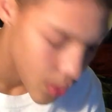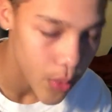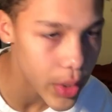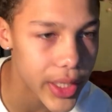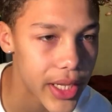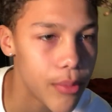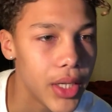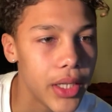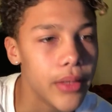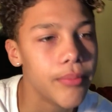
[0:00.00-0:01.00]
What am
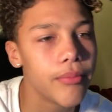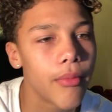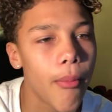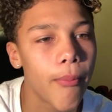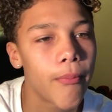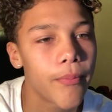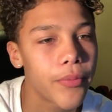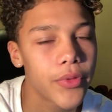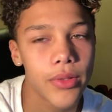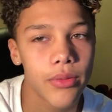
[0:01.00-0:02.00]
I?
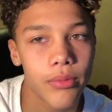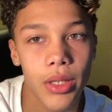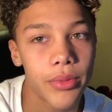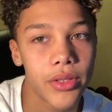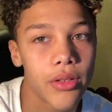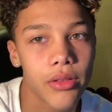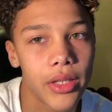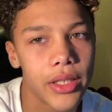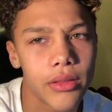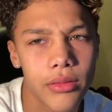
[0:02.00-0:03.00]
Probably are
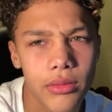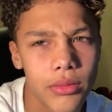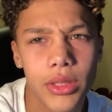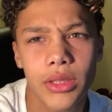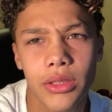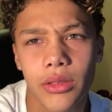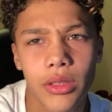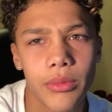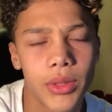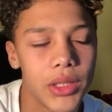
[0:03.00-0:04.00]
like, what is he
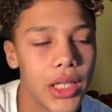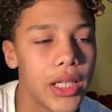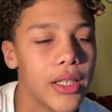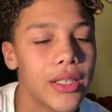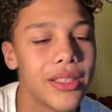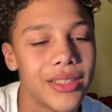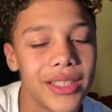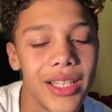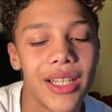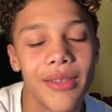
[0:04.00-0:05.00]
talking about?
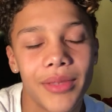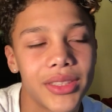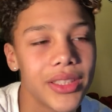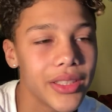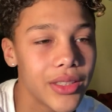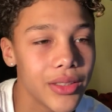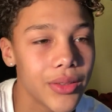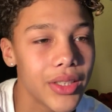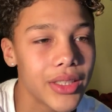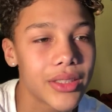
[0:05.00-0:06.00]
My skin color
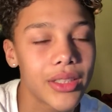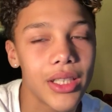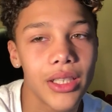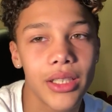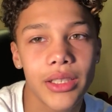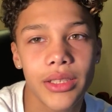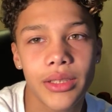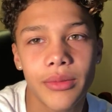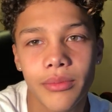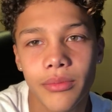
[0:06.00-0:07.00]
wise, I
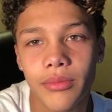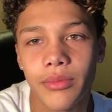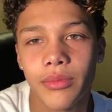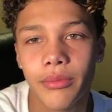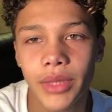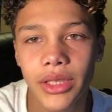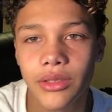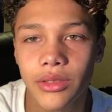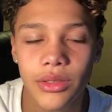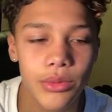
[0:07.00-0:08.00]
am
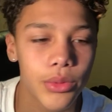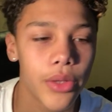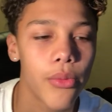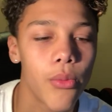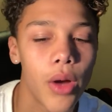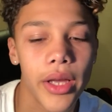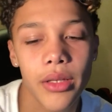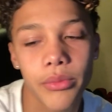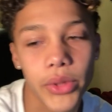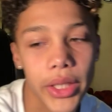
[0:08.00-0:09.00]
mixed with
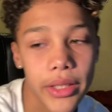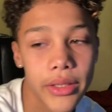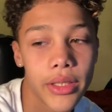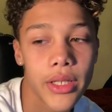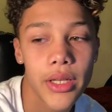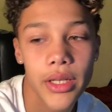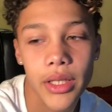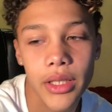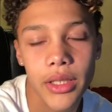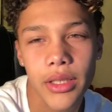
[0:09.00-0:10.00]
white and black
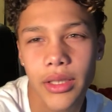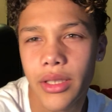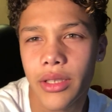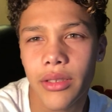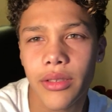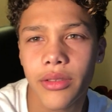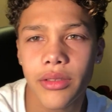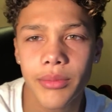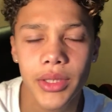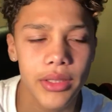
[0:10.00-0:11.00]
and Indian or
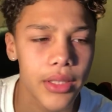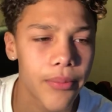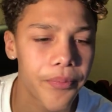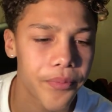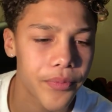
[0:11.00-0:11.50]
something like that.